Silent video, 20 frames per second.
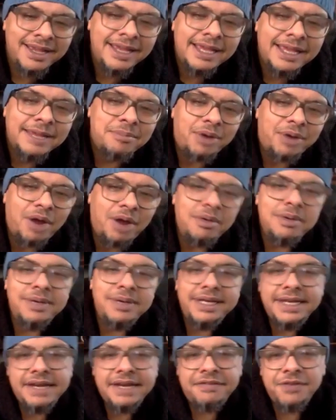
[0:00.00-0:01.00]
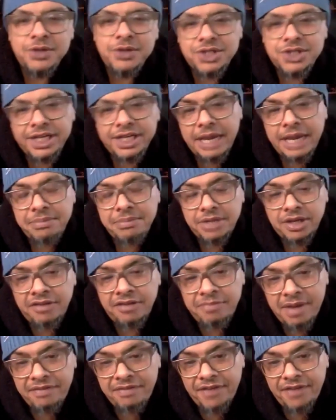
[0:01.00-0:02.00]
probably the future captain of
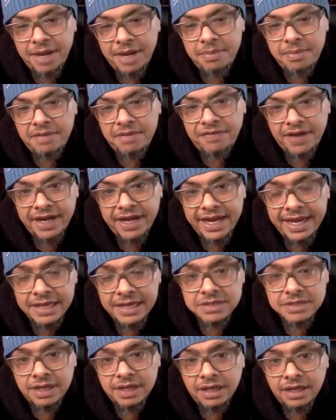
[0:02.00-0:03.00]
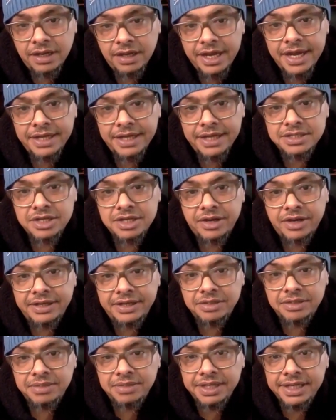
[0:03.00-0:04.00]
Bafana Bafana as well, and he's going
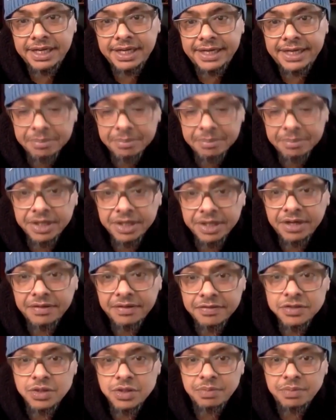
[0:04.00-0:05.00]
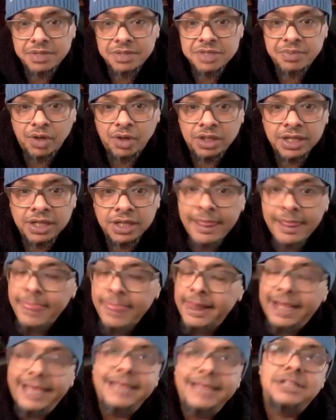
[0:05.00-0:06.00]
to be the captain of SuperSport.
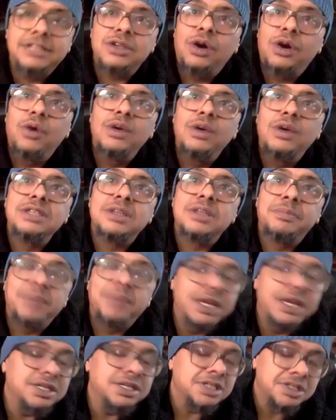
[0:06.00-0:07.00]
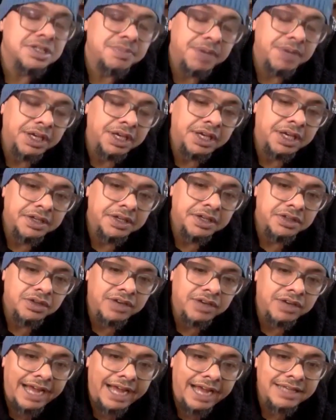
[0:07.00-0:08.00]
It's always a pleasure speaking to
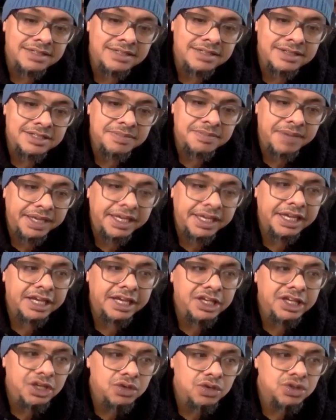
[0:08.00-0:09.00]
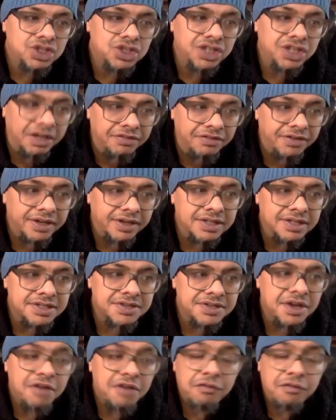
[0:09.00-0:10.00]
guys that's making a huge
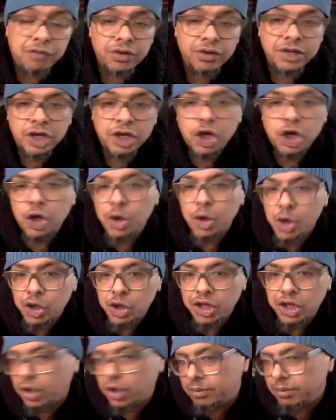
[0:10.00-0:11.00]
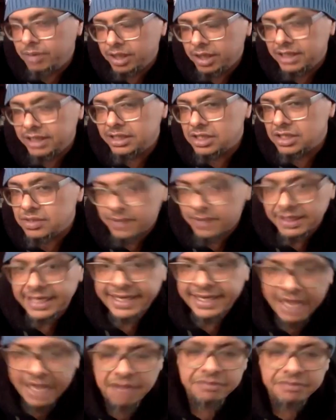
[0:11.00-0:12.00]
difference for the, co- the communities where they
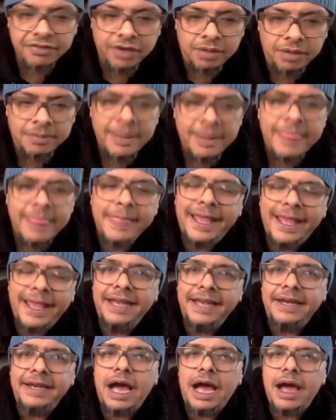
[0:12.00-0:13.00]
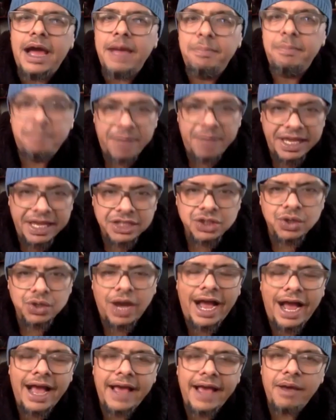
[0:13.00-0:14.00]
come from. And I bet you,
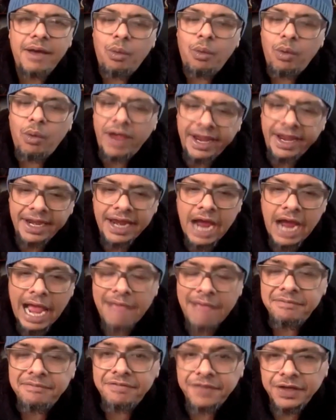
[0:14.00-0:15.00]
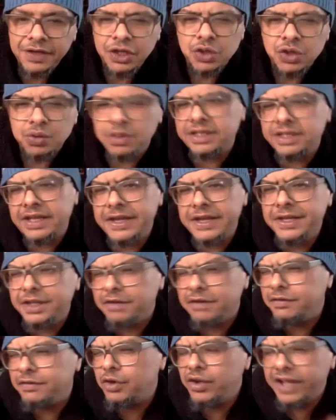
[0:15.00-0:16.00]
I, when I'm finished with
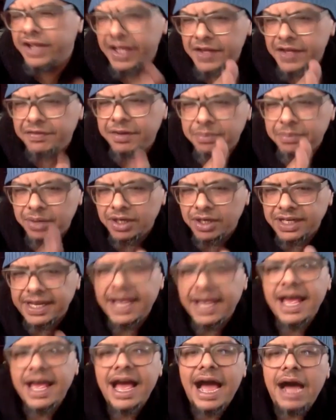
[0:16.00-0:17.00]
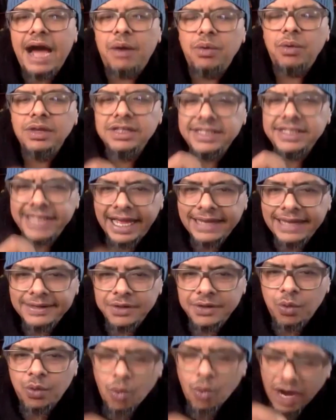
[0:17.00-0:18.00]
interviewing everybody, I will tell you
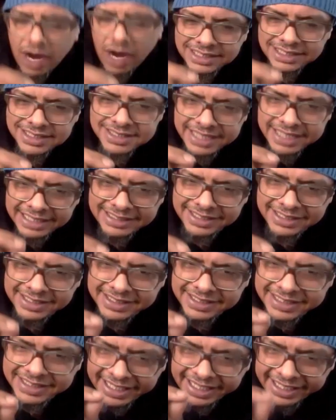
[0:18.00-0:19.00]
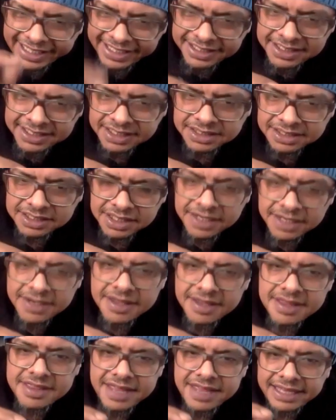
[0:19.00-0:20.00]
what is that ingredient
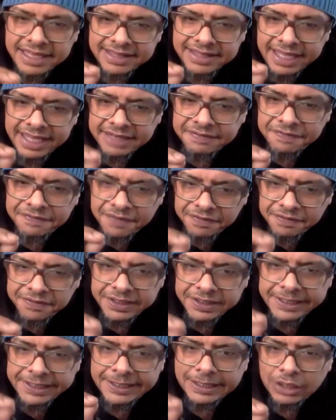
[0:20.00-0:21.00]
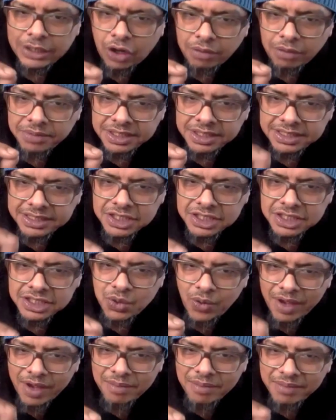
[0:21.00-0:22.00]
that that 50 kilometer
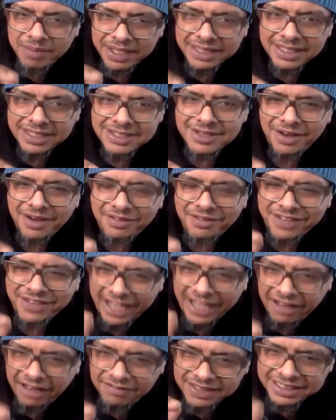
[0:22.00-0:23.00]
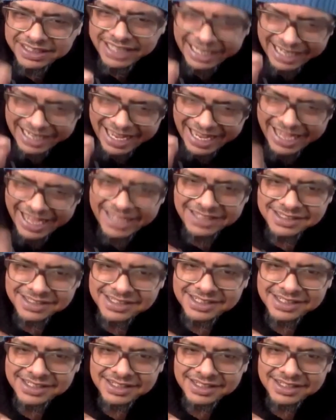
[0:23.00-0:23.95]
square meter of Gelvandale has.